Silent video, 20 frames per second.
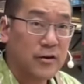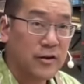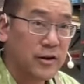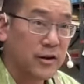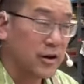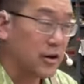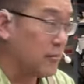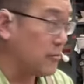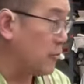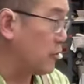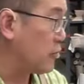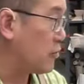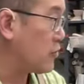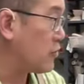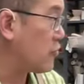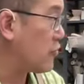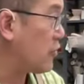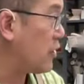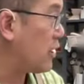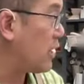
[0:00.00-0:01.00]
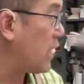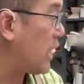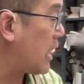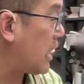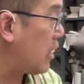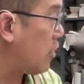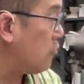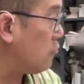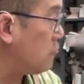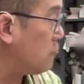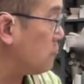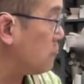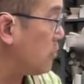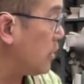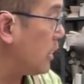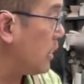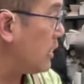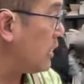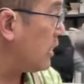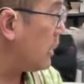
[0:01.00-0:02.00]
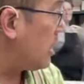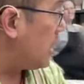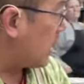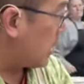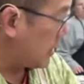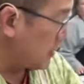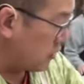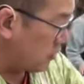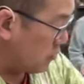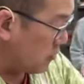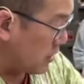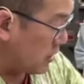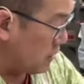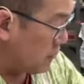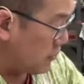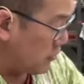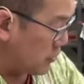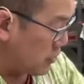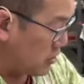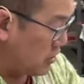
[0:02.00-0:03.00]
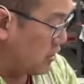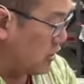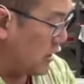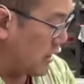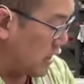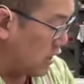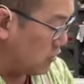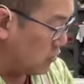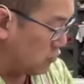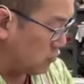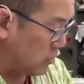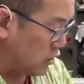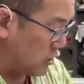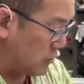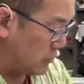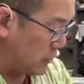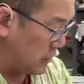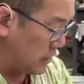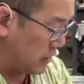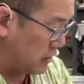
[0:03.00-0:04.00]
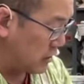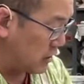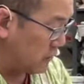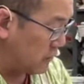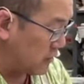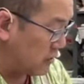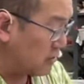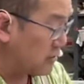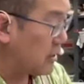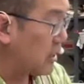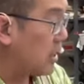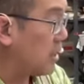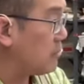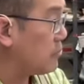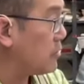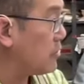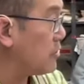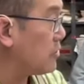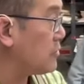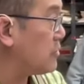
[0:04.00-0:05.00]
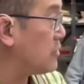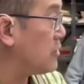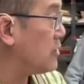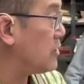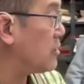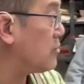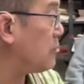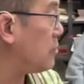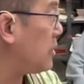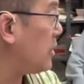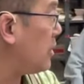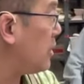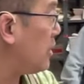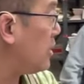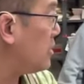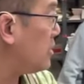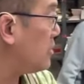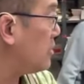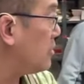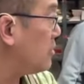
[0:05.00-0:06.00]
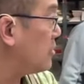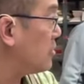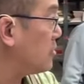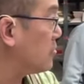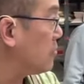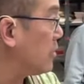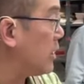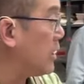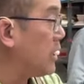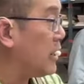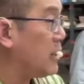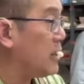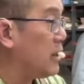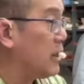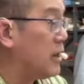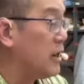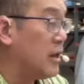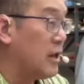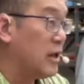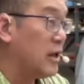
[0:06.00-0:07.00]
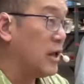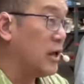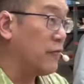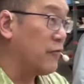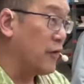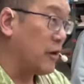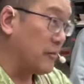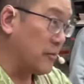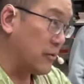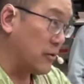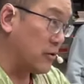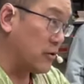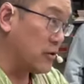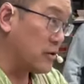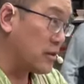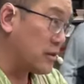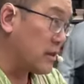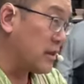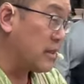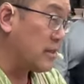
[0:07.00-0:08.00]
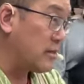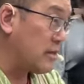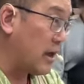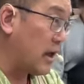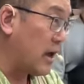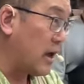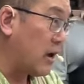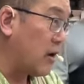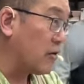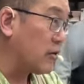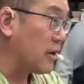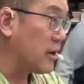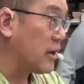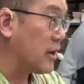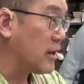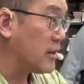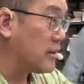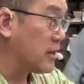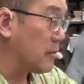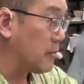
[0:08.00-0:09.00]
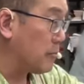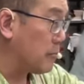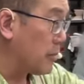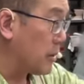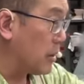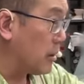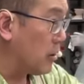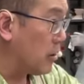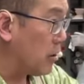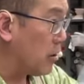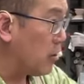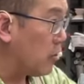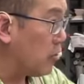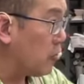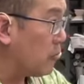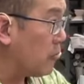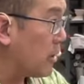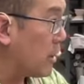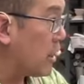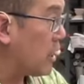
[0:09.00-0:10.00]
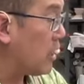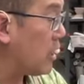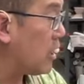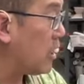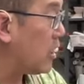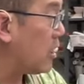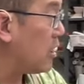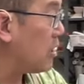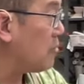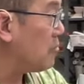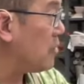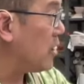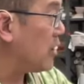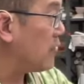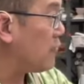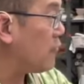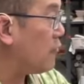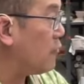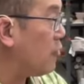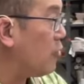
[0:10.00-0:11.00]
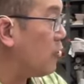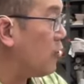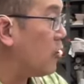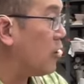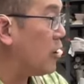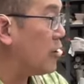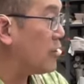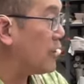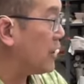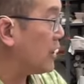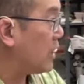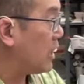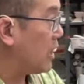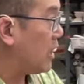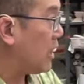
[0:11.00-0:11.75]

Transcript: here and push straight out, right? I don't want to push downward because I've established this plane here, right? If I push down and I dip below my my floor, then I